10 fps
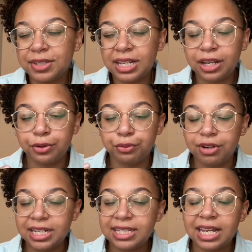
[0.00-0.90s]
like a
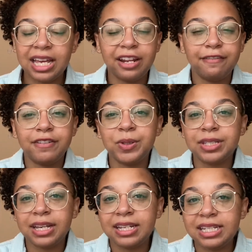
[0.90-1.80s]
reset. It feels
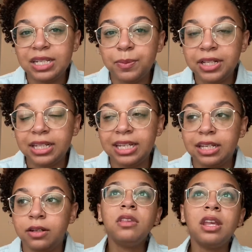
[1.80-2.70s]
like a deep
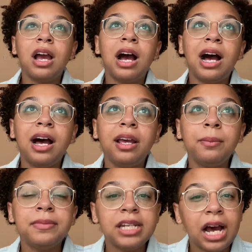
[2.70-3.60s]
clean.
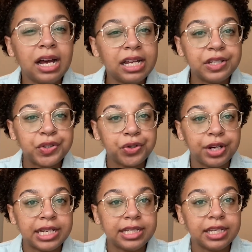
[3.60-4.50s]
I'm not as
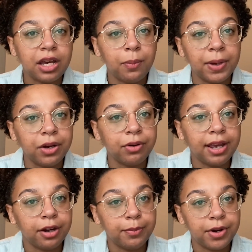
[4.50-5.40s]
crazy about
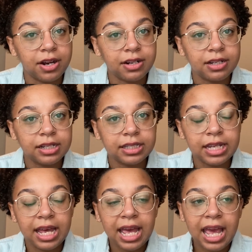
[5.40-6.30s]
hair products.
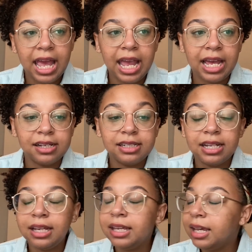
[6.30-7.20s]
And
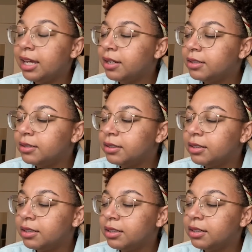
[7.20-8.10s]
again,
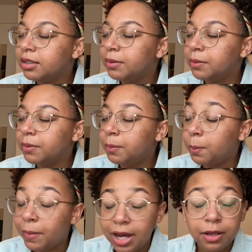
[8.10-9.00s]

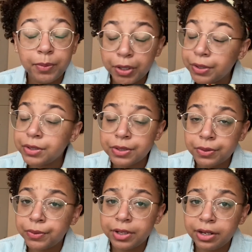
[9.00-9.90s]
my
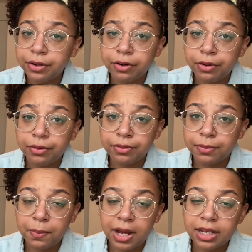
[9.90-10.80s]
personal hero,
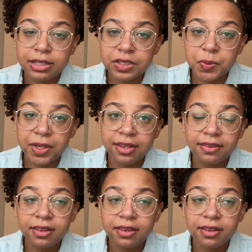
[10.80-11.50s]
Maya Smith,